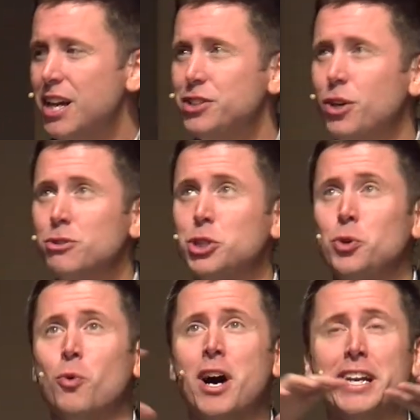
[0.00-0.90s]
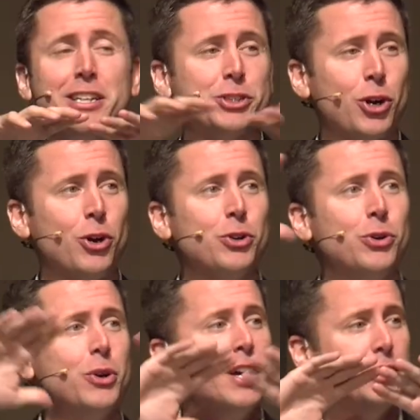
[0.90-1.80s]
Don't you want
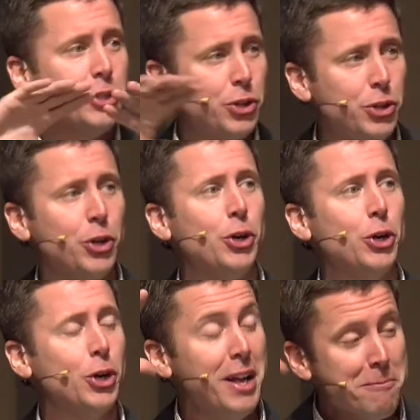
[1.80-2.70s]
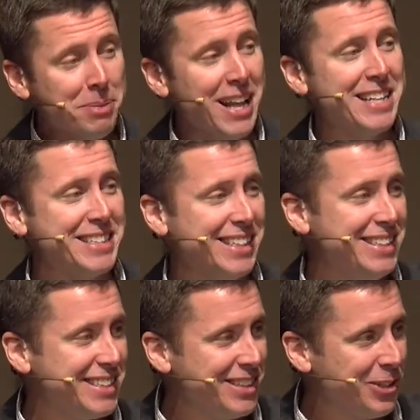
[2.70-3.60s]
eternal, secure
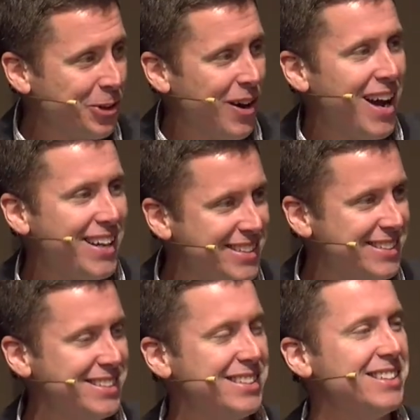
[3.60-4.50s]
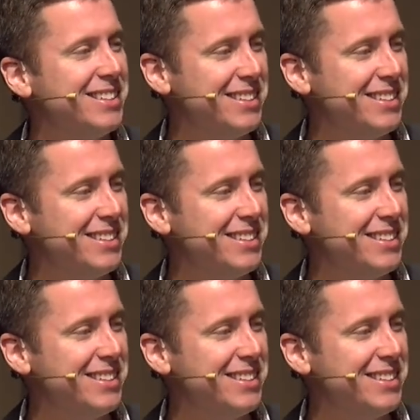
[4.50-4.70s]
blessings in Christ?